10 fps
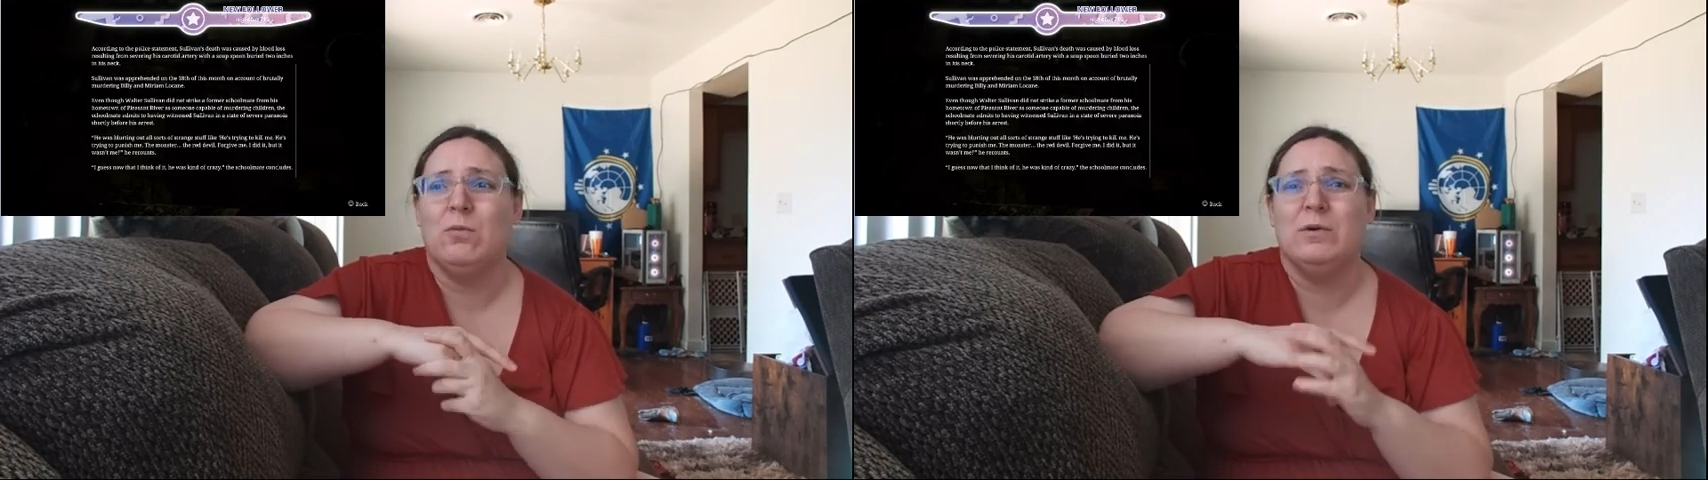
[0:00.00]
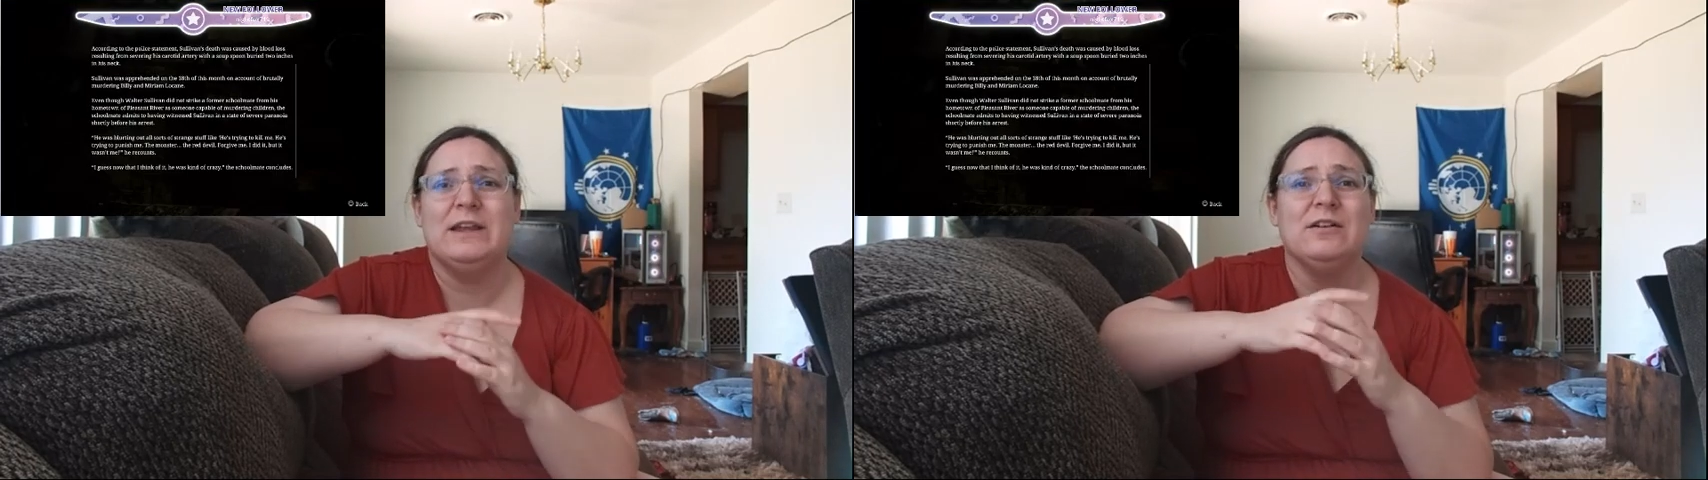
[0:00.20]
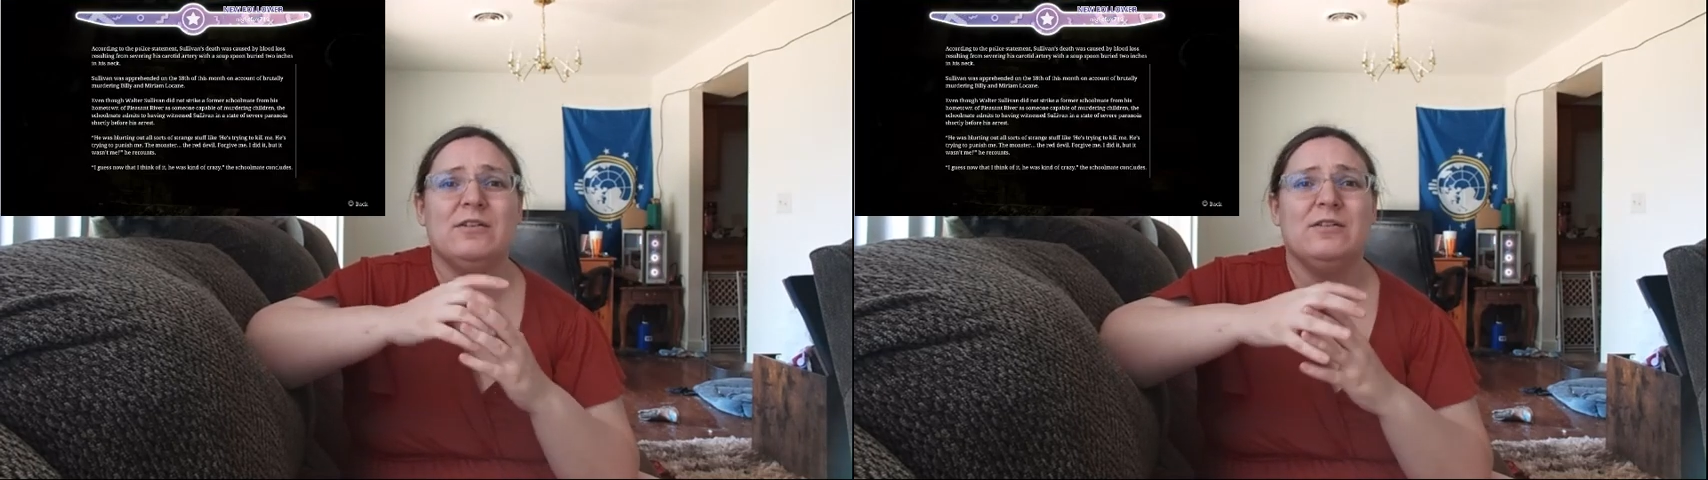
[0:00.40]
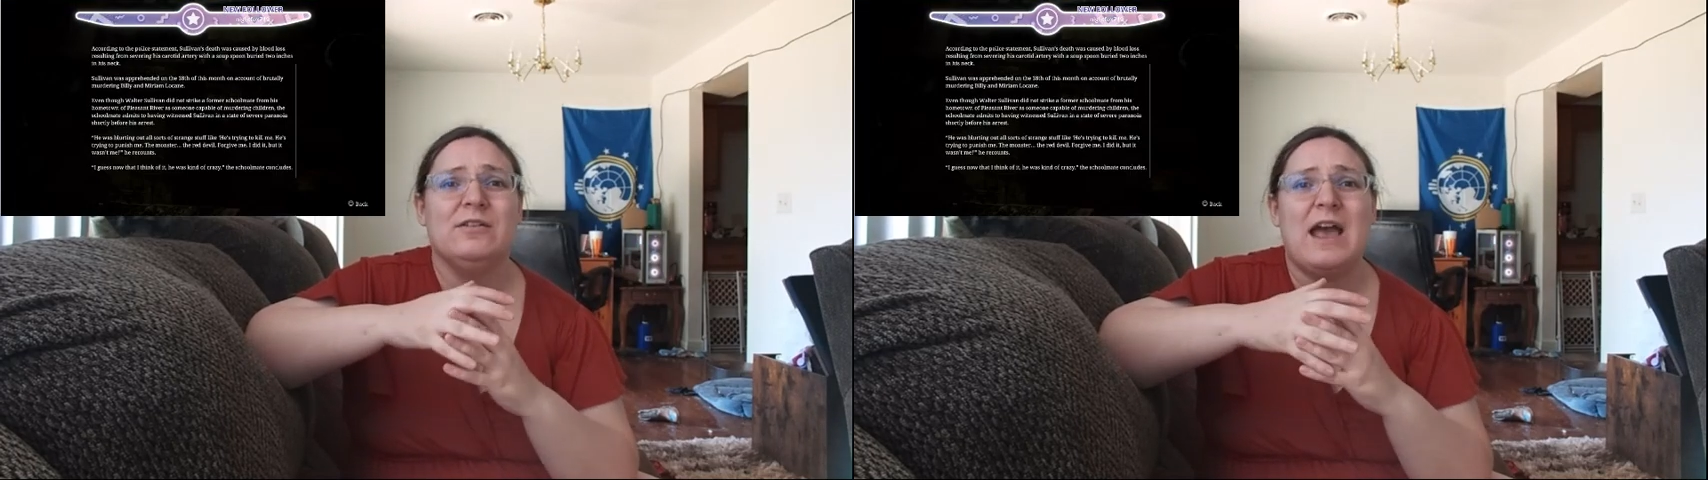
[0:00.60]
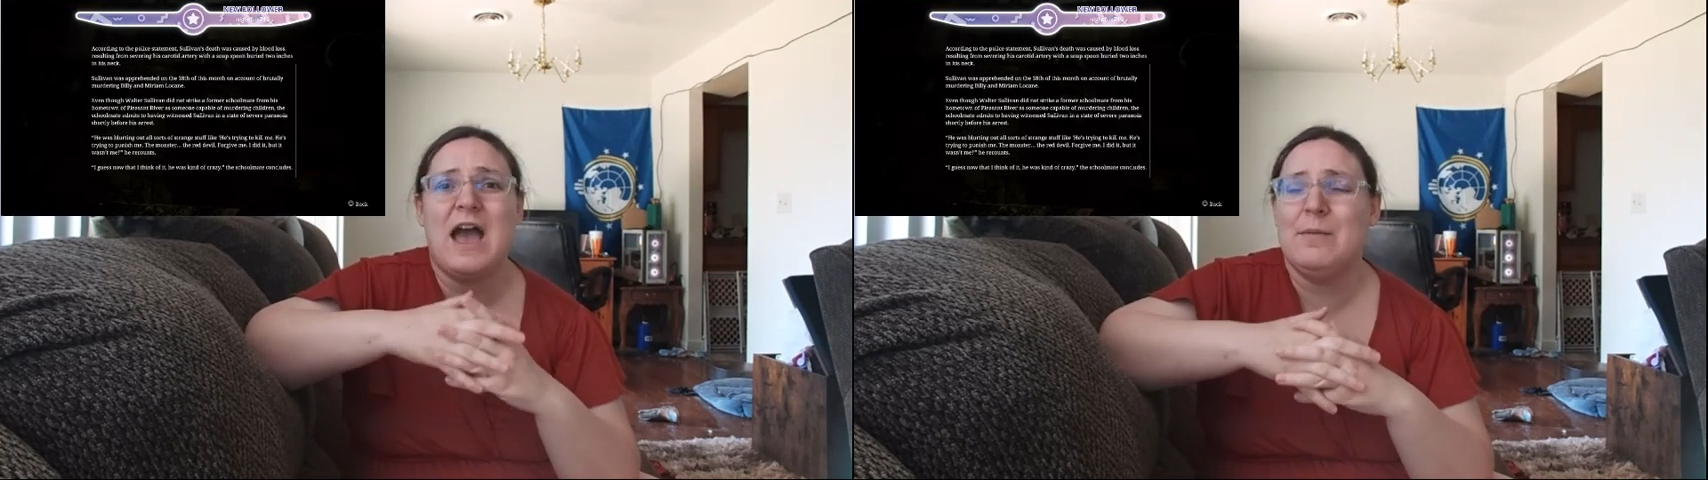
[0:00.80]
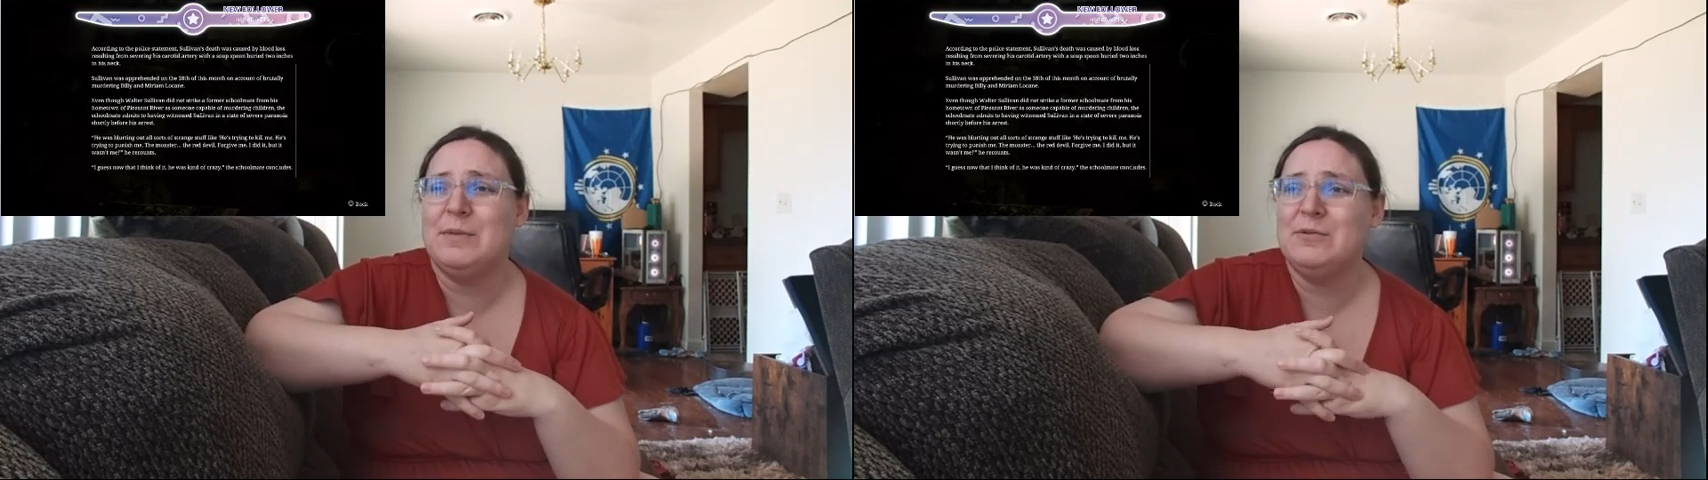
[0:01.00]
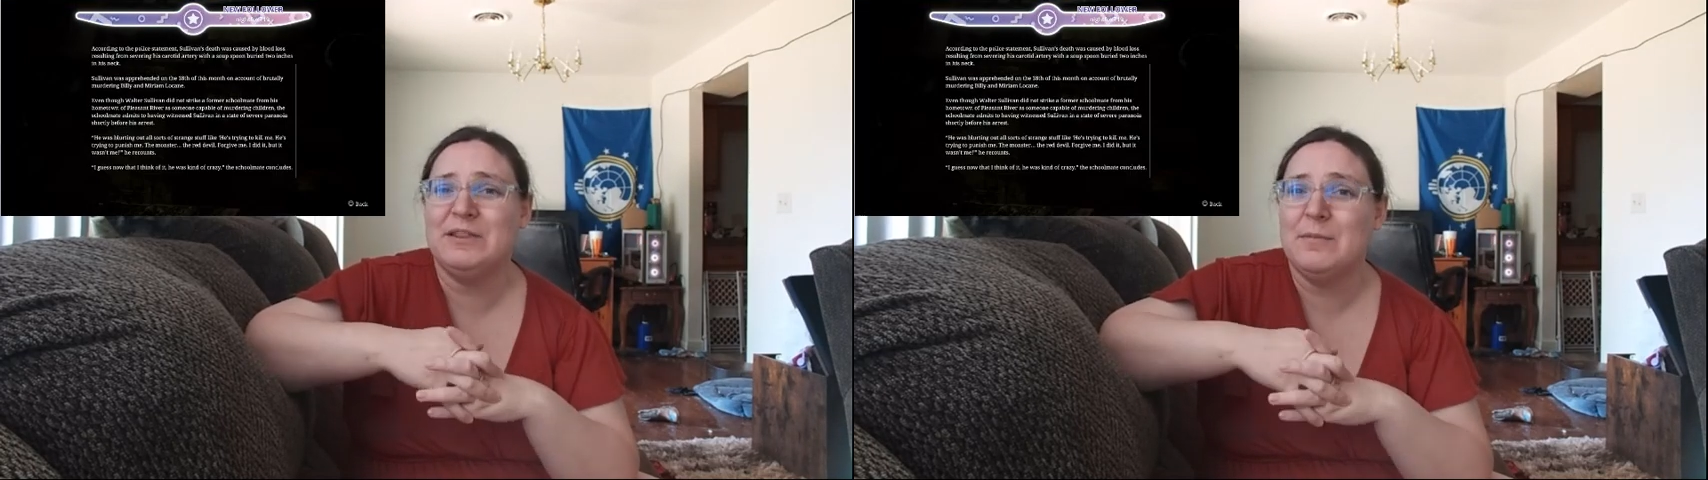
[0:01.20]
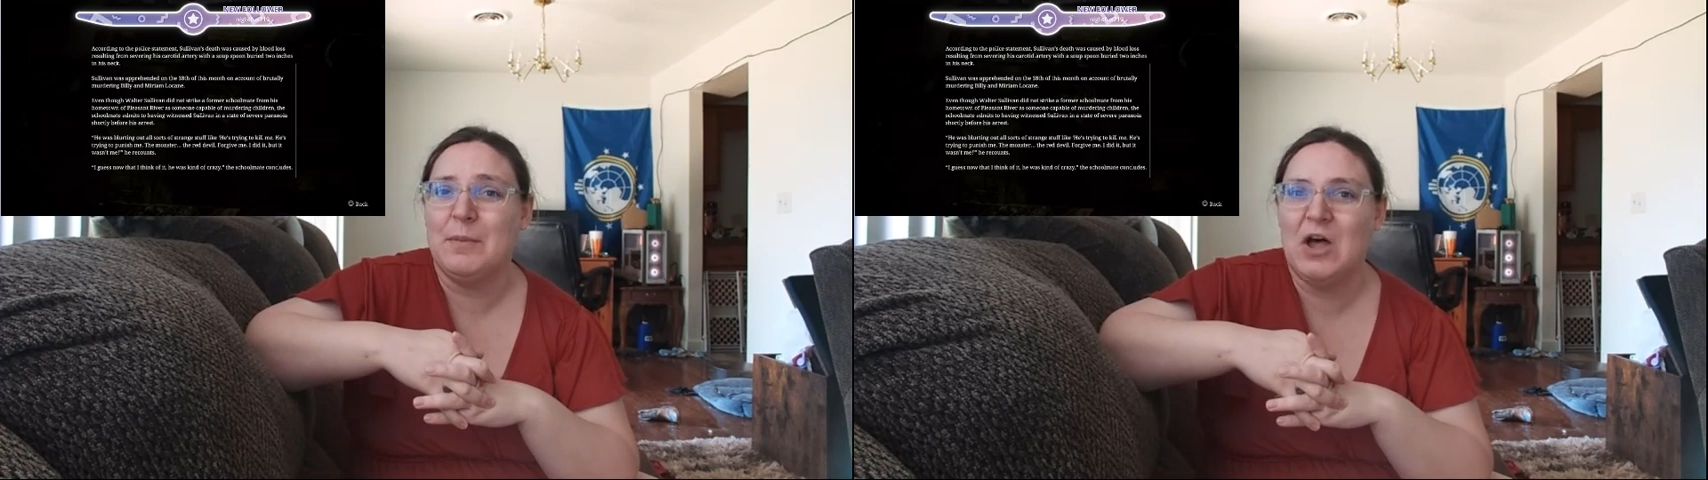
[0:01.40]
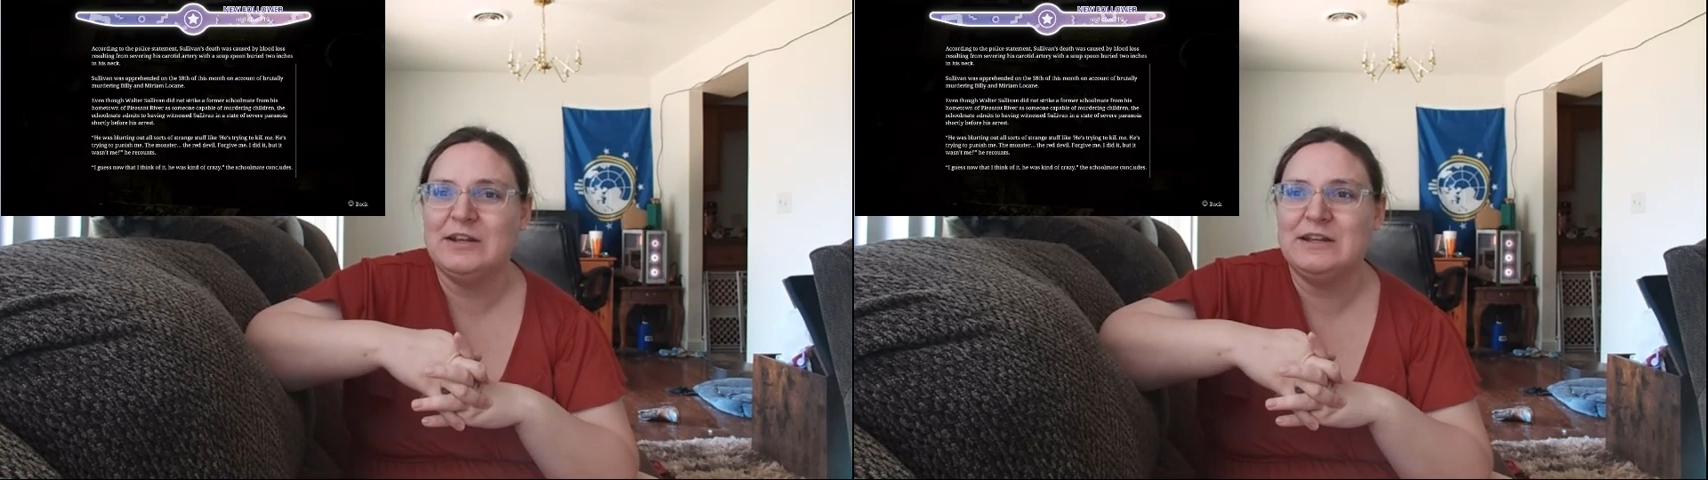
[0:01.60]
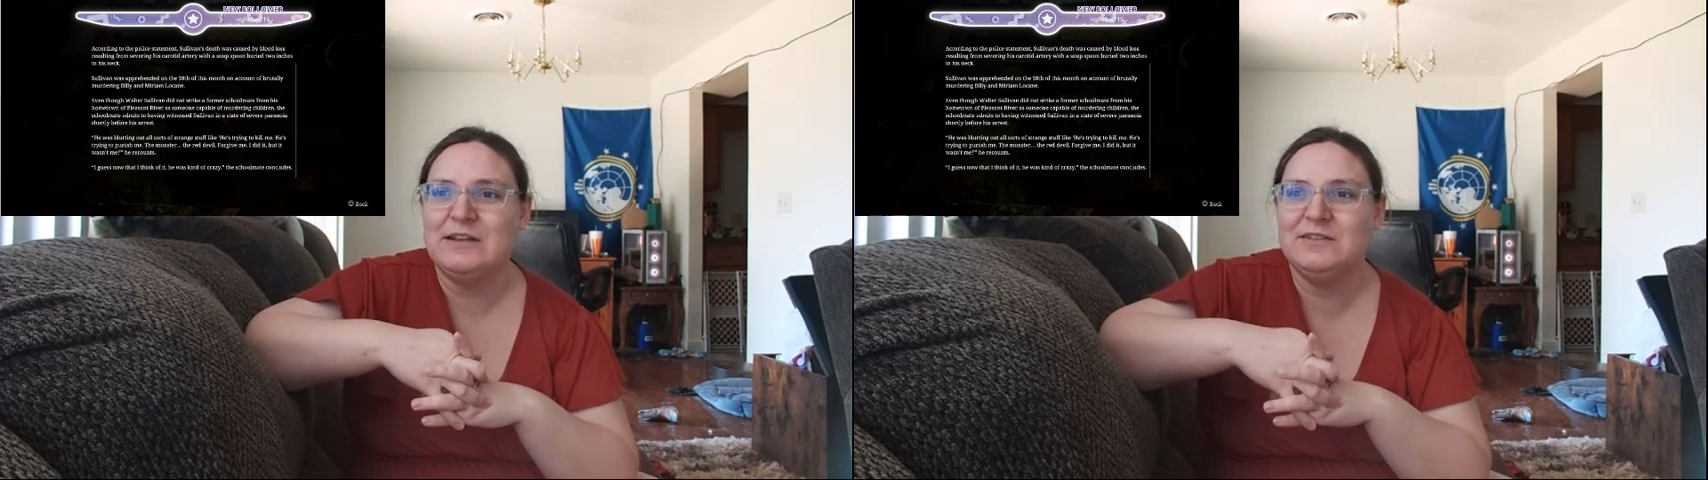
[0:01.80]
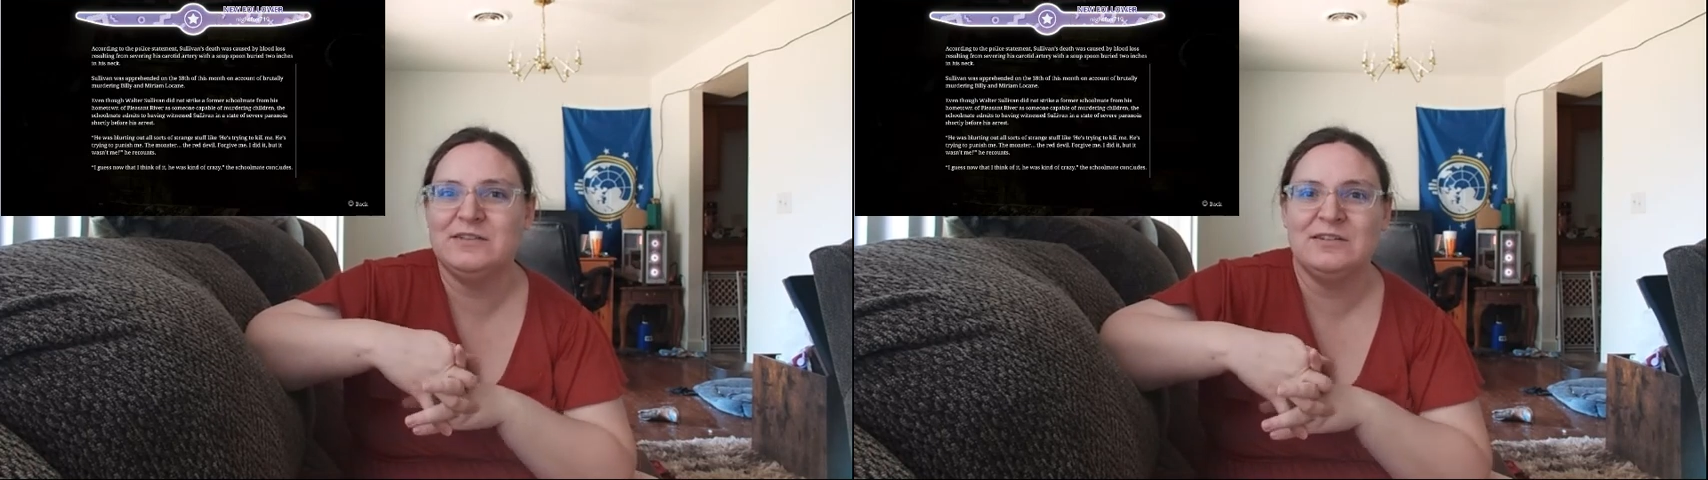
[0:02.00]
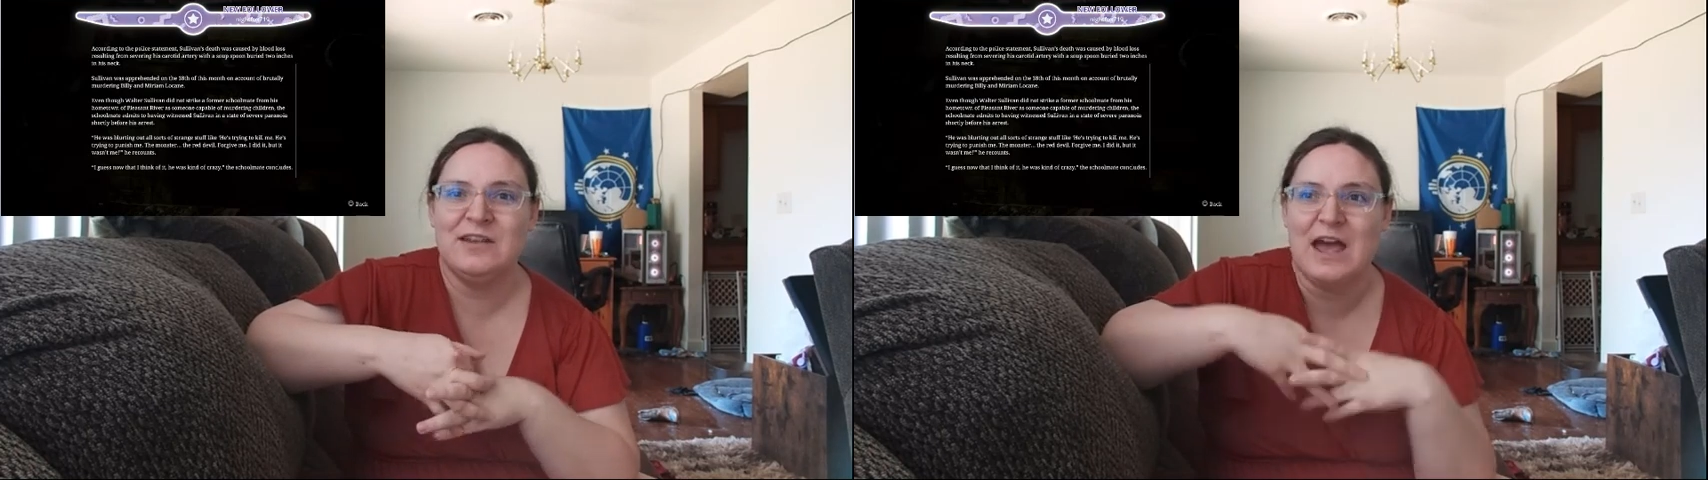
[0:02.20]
weird happen with the bodies,